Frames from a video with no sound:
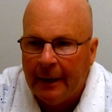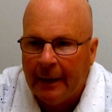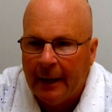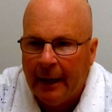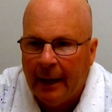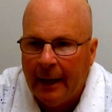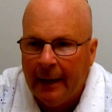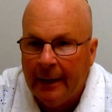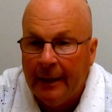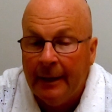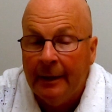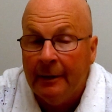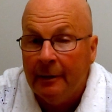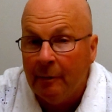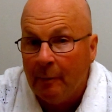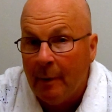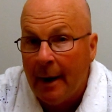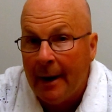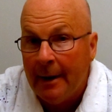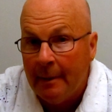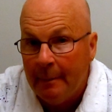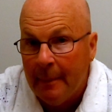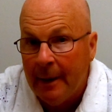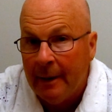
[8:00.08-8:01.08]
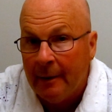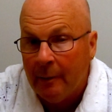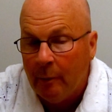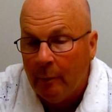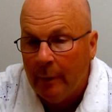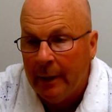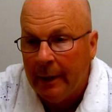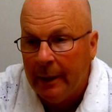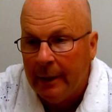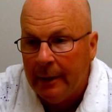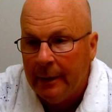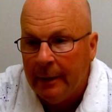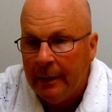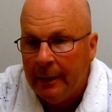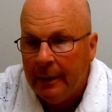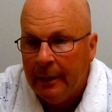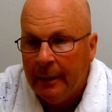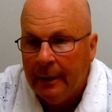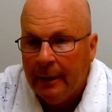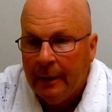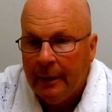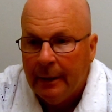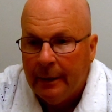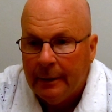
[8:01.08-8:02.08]
kite in the right amount of wind.
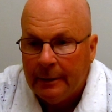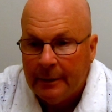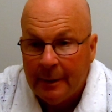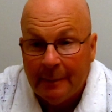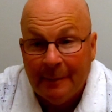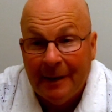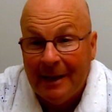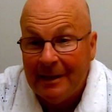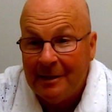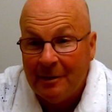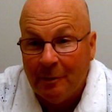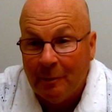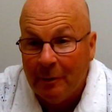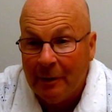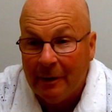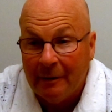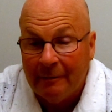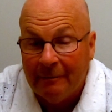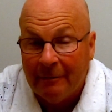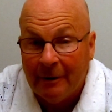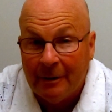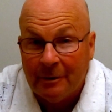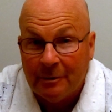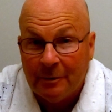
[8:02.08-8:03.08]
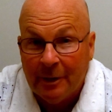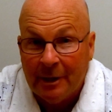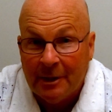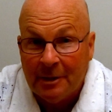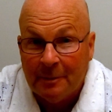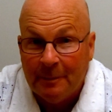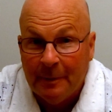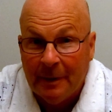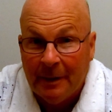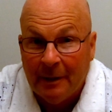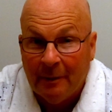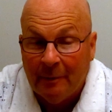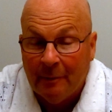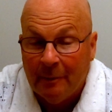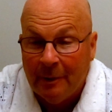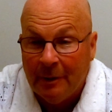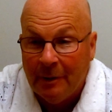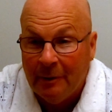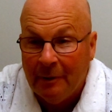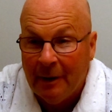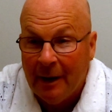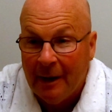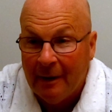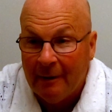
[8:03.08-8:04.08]
Some days it really frustrates me when
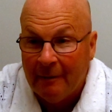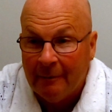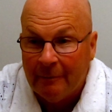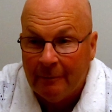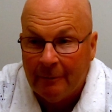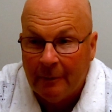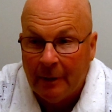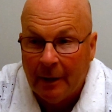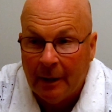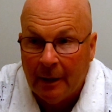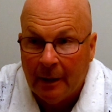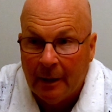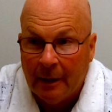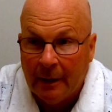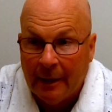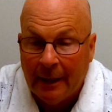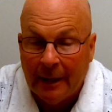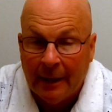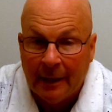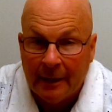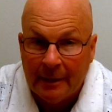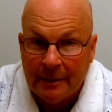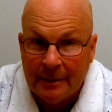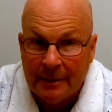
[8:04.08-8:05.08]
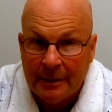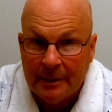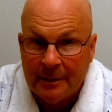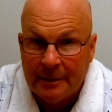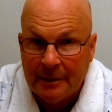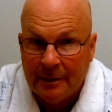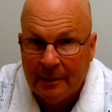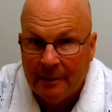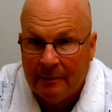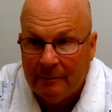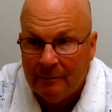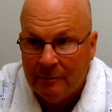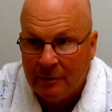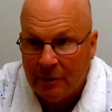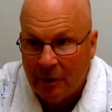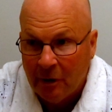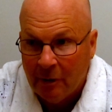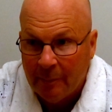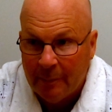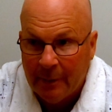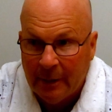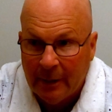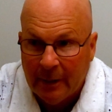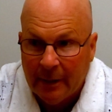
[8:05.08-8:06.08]
you have inconsistent,
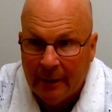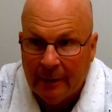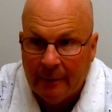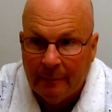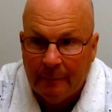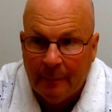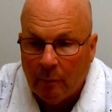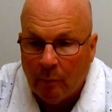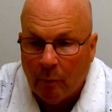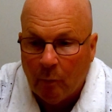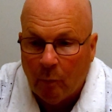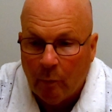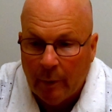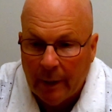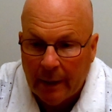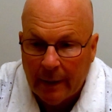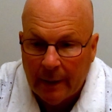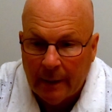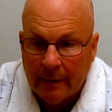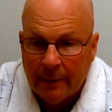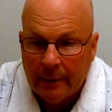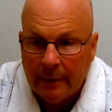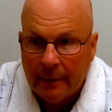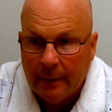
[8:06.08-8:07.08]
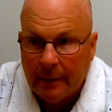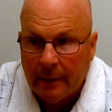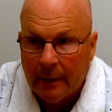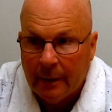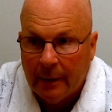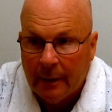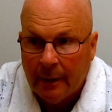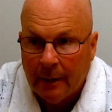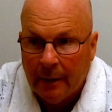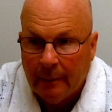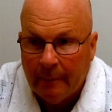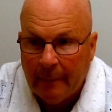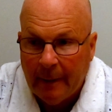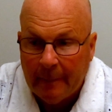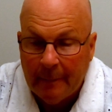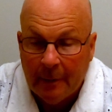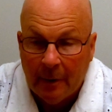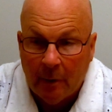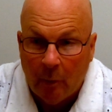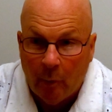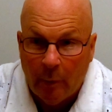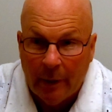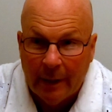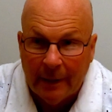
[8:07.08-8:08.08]
turbulent wind. Maybe
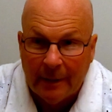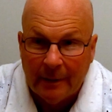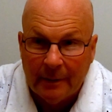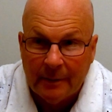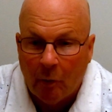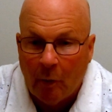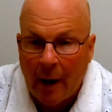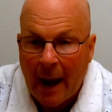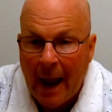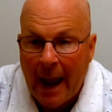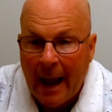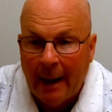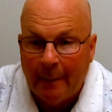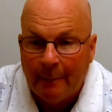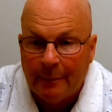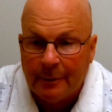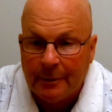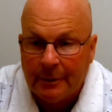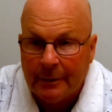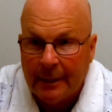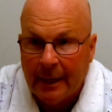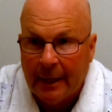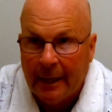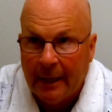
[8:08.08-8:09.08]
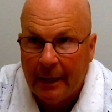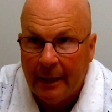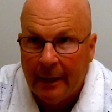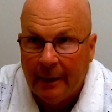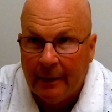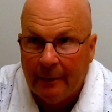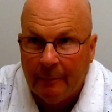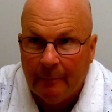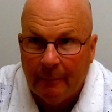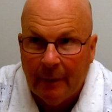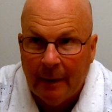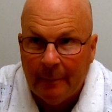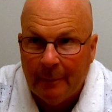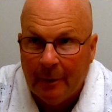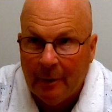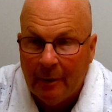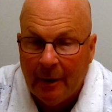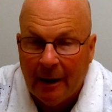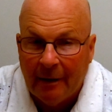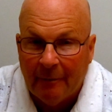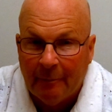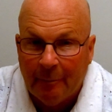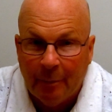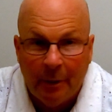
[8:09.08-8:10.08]
the wind's apps say maybe you
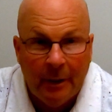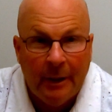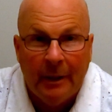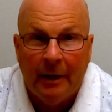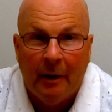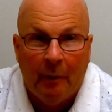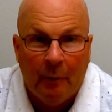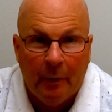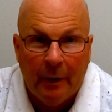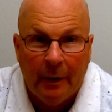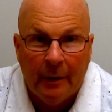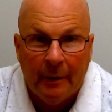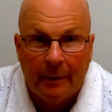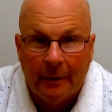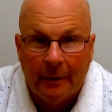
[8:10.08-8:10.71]
have plenty of wind,